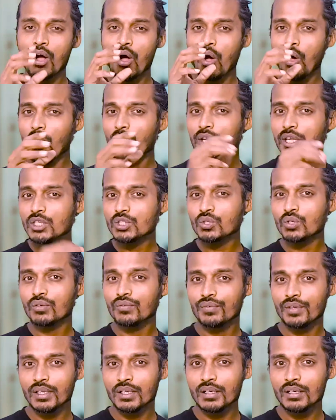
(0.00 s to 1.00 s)
audience
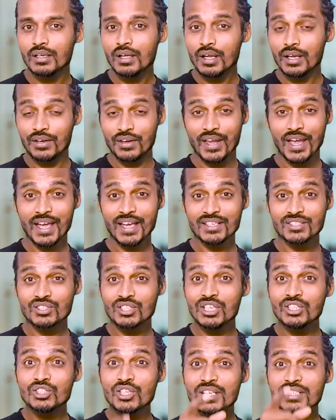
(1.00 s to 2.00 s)
should feel, yes,
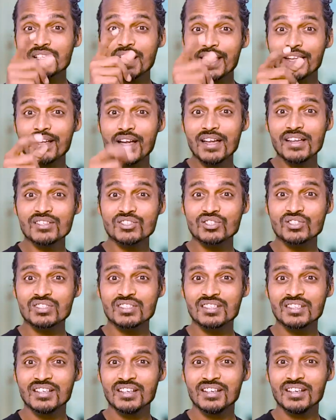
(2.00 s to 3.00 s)
he's just like us.